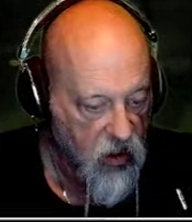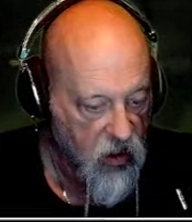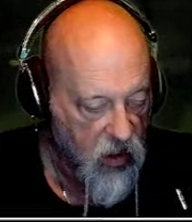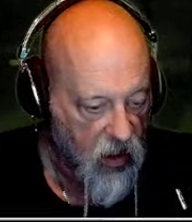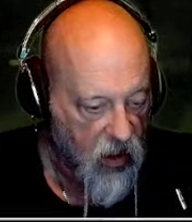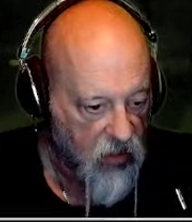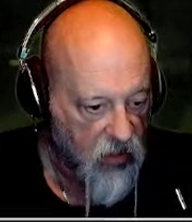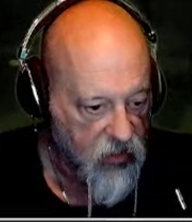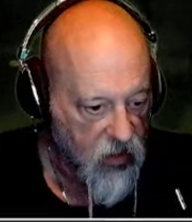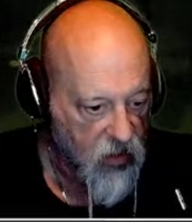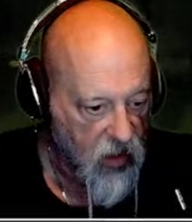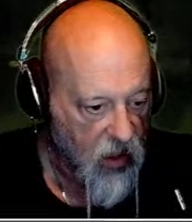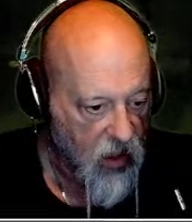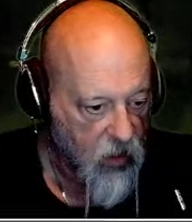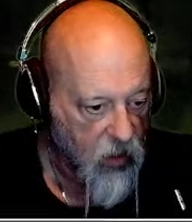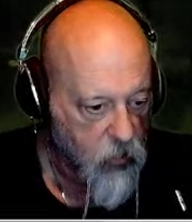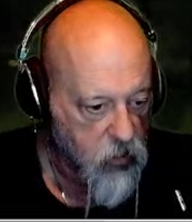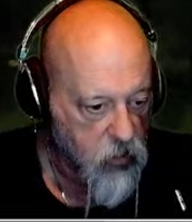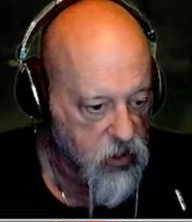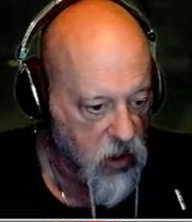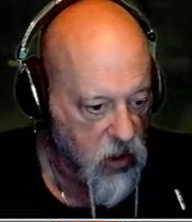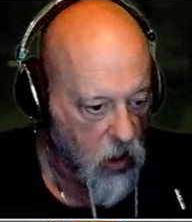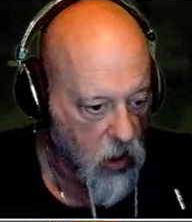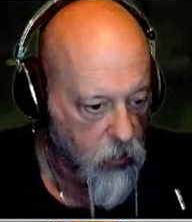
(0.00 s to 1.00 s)
and the
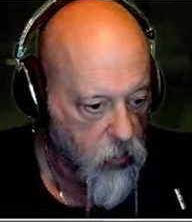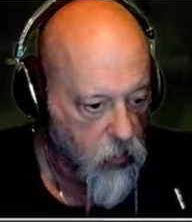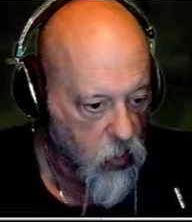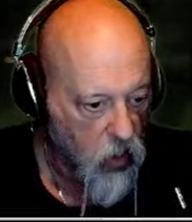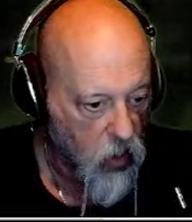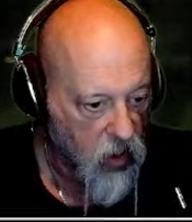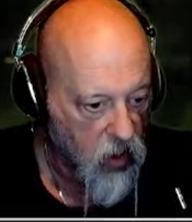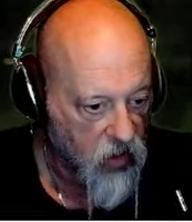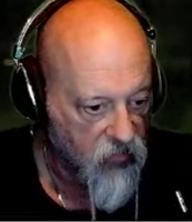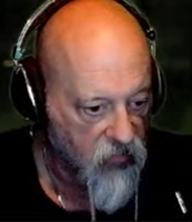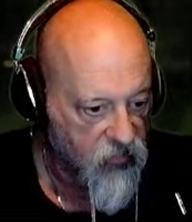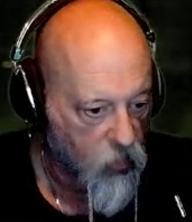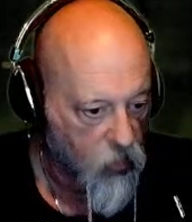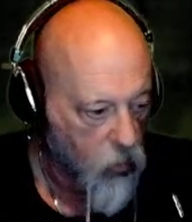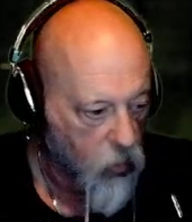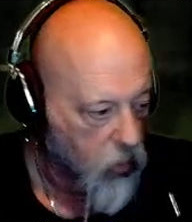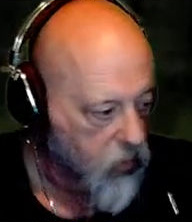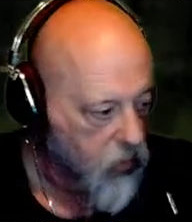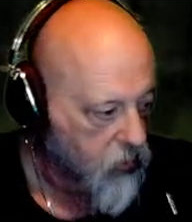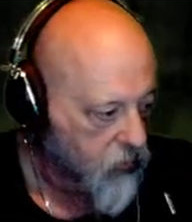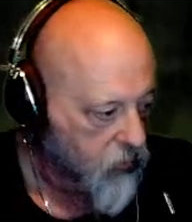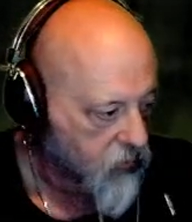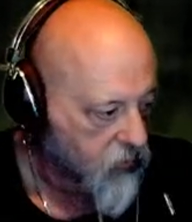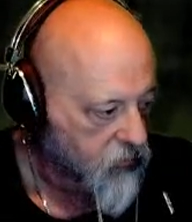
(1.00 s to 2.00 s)
language that I'm creating for
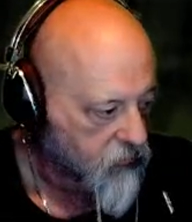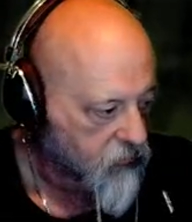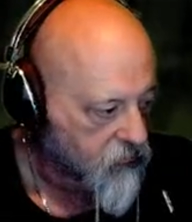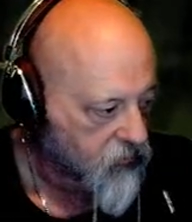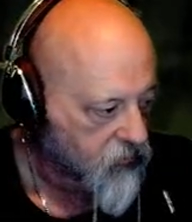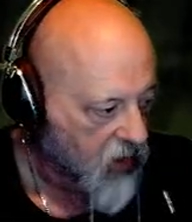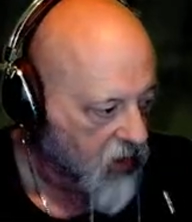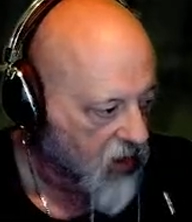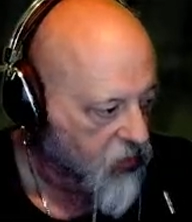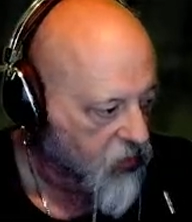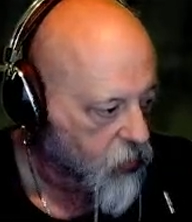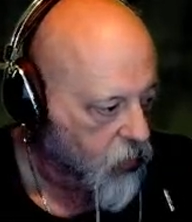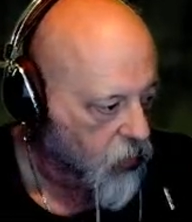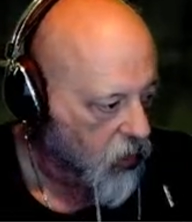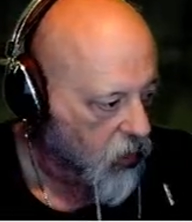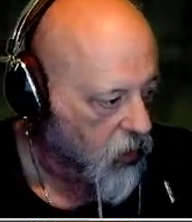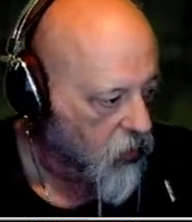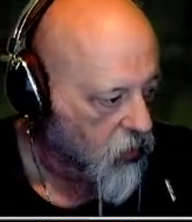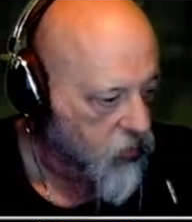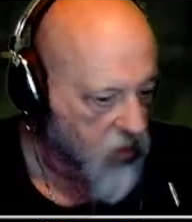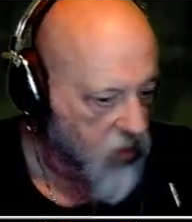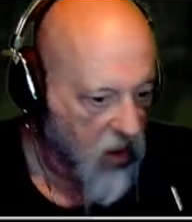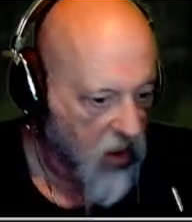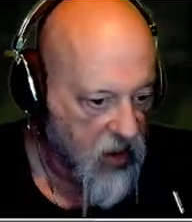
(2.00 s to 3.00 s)
it, that's what it
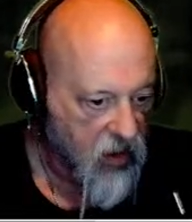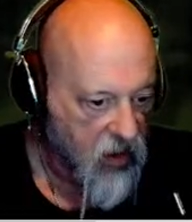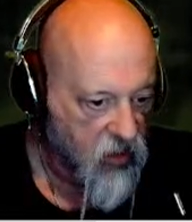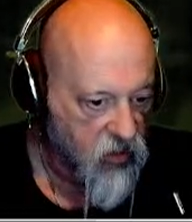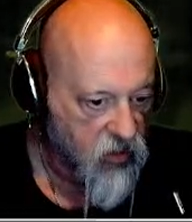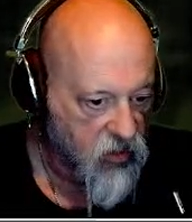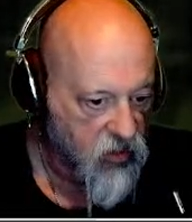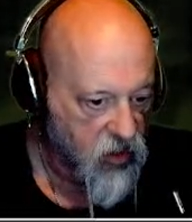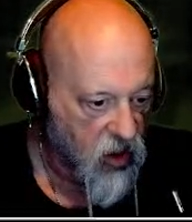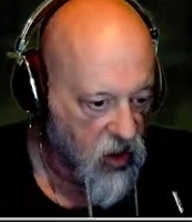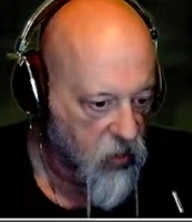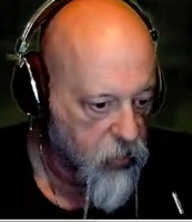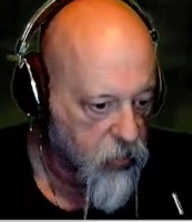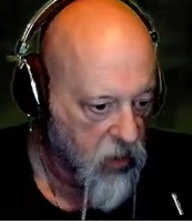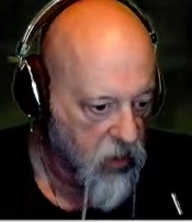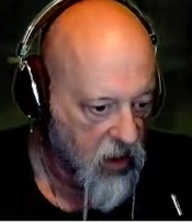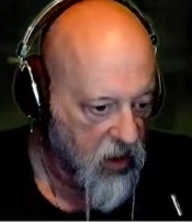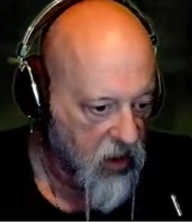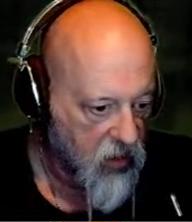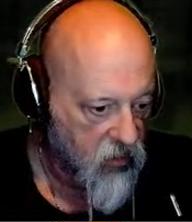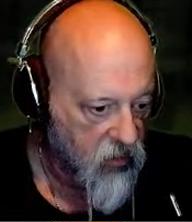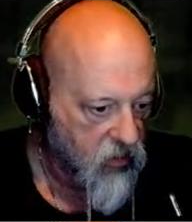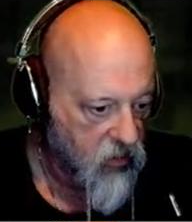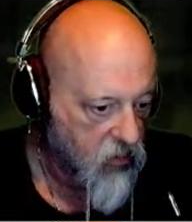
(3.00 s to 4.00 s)
looks like as it
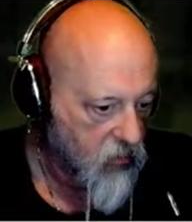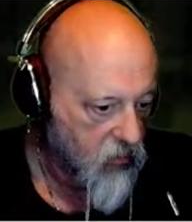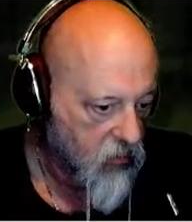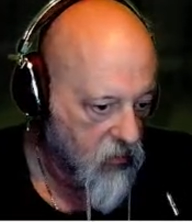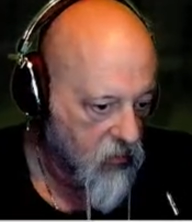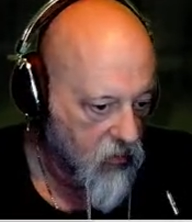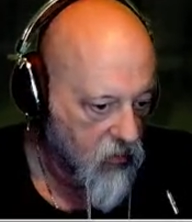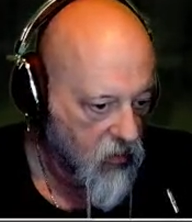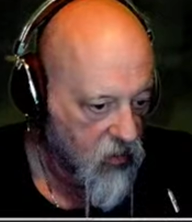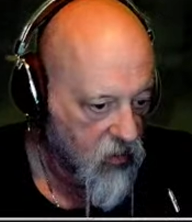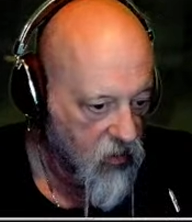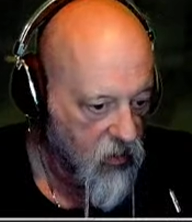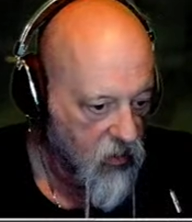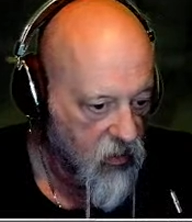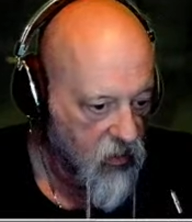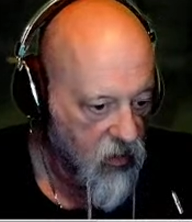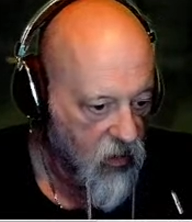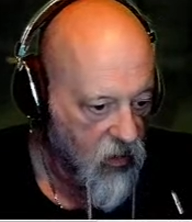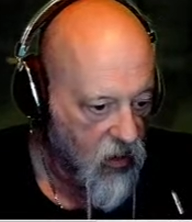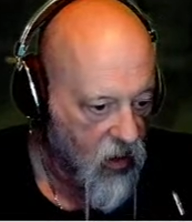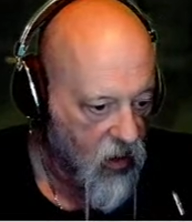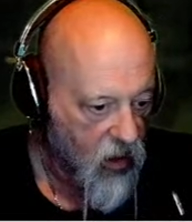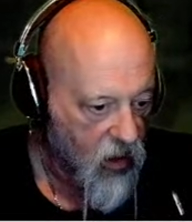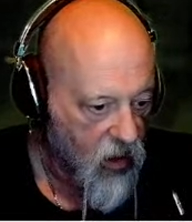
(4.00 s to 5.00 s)
displays.
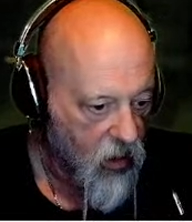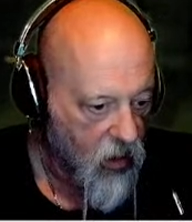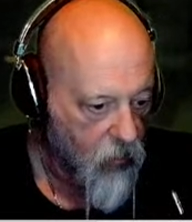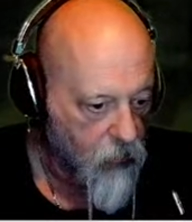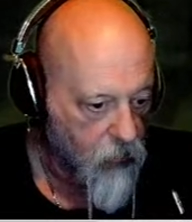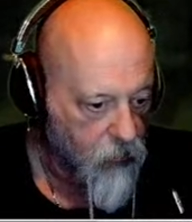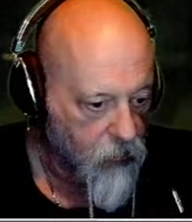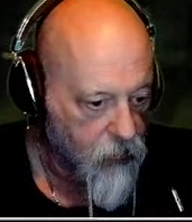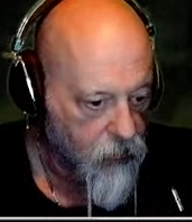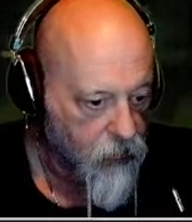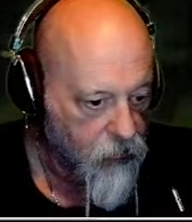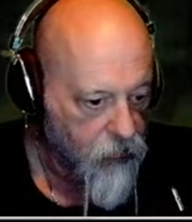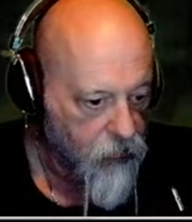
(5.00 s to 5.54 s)
And